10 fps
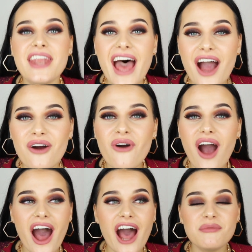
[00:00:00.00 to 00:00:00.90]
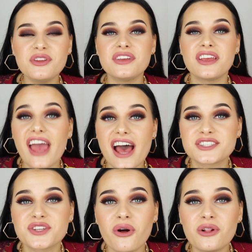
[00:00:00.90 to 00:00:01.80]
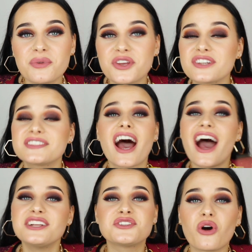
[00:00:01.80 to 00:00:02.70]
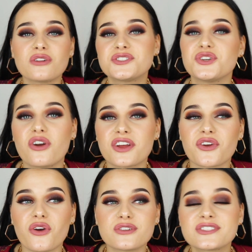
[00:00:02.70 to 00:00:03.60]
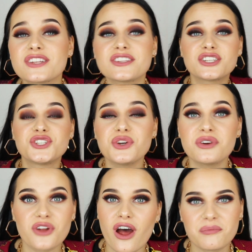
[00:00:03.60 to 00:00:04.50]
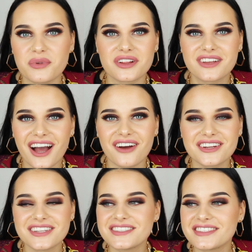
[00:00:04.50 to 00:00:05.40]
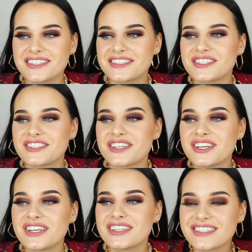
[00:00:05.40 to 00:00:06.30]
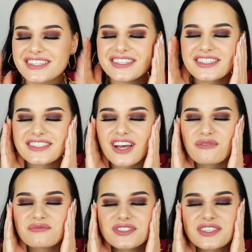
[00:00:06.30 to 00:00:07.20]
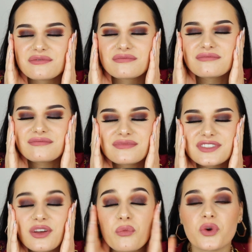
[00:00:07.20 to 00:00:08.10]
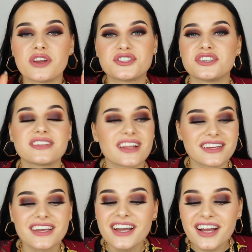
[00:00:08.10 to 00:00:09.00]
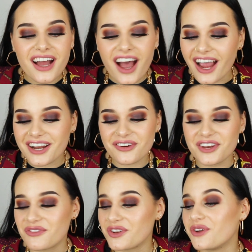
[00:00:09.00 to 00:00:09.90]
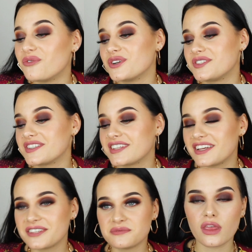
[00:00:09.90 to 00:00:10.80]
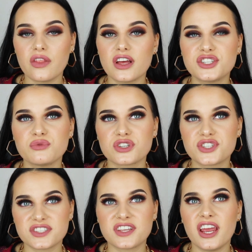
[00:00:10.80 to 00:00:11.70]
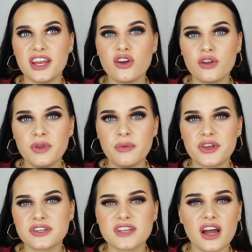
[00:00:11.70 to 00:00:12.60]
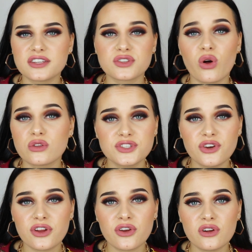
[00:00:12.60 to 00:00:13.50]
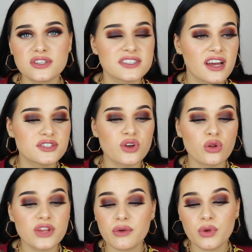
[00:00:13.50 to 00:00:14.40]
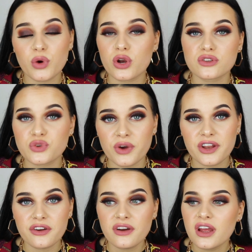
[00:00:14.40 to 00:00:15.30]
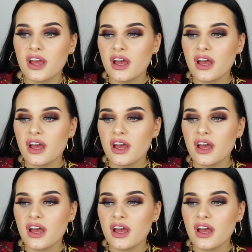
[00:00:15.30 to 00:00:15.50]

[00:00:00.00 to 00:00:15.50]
now I'm the asshole because I told the other girls that you are not Bill Kaulitz. This is some weird shit. Like, I don't even know what to say. And then she was just hating on me because I told the other girls and I told everyone on Twitter.